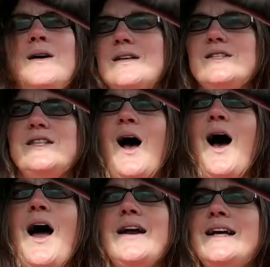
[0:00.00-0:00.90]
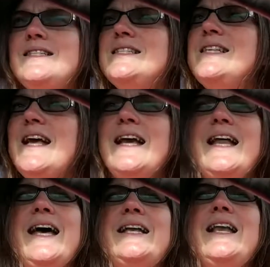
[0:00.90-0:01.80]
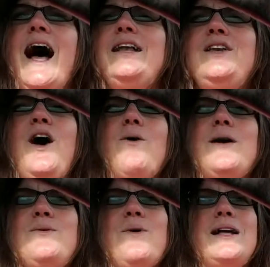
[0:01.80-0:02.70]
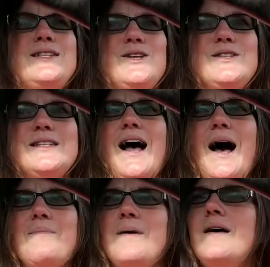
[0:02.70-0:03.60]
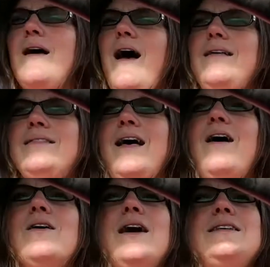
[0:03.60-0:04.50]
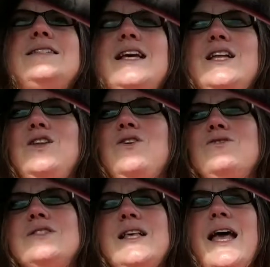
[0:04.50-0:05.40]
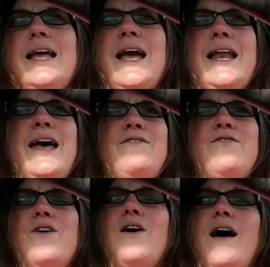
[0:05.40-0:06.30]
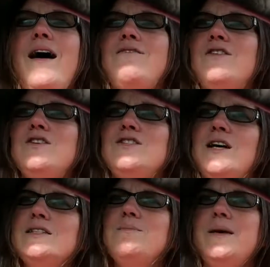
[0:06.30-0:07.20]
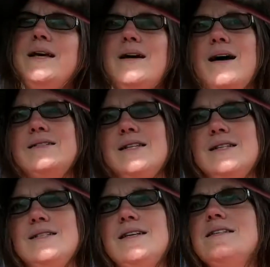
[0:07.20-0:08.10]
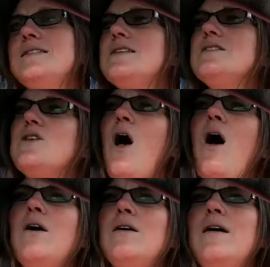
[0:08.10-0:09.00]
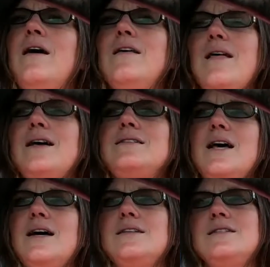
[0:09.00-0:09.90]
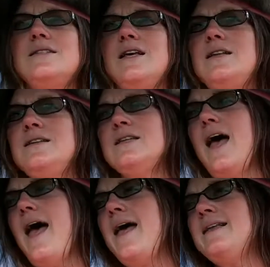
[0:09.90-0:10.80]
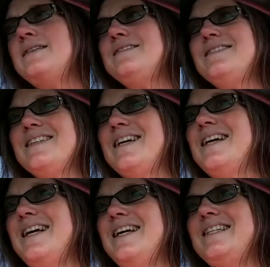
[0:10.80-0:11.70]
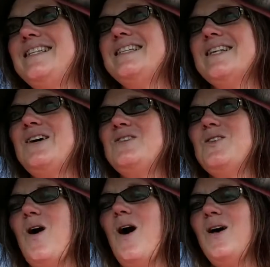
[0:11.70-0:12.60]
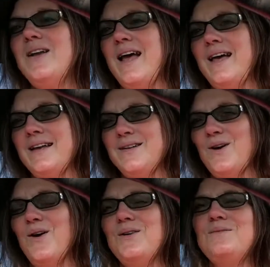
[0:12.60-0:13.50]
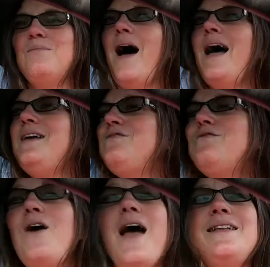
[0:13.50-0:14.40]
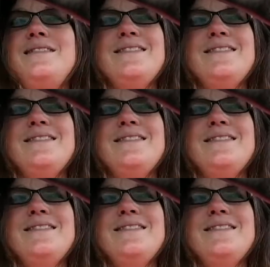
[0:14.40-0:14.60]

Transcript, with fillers: started singing it, not knowing when to stop. And now continue singing it forever just because this is the song that doesn't end. It just goes on and on, my friend.